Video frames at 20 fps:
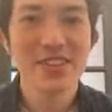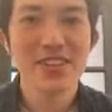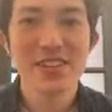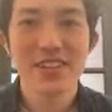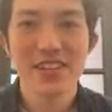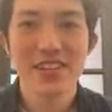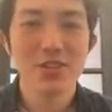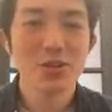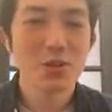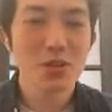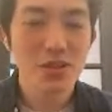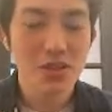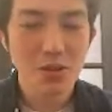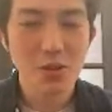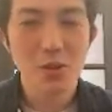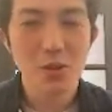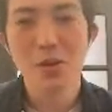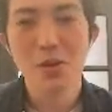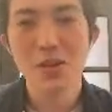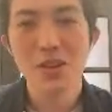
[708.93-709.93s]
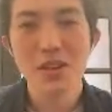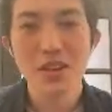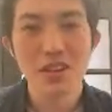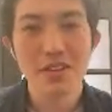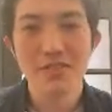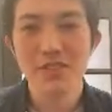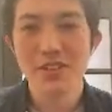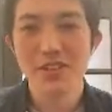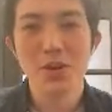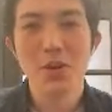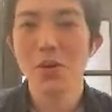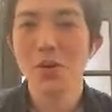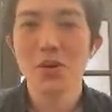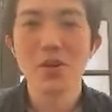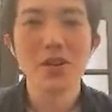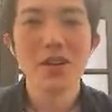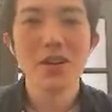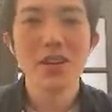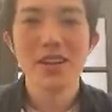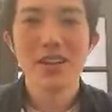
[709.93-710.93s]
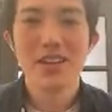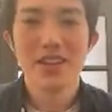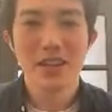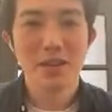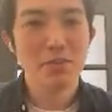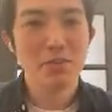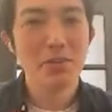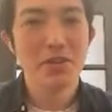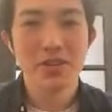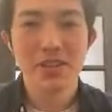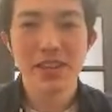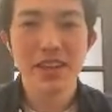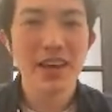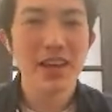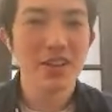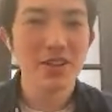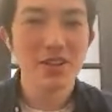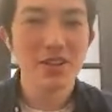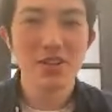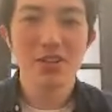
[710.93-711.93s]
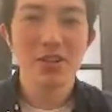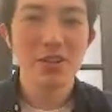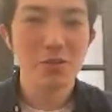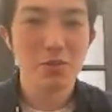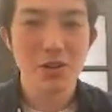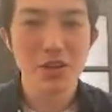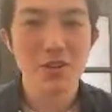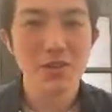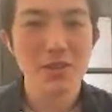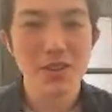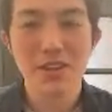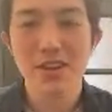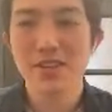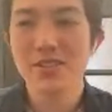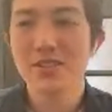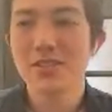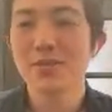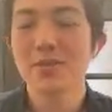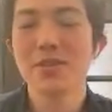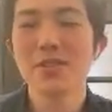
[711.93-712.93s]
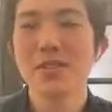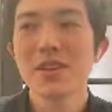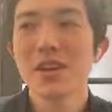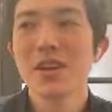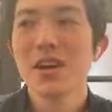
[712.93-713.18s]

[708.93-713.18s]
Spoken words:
And that's sort of the goal of this whole like building Helicon and working with customers.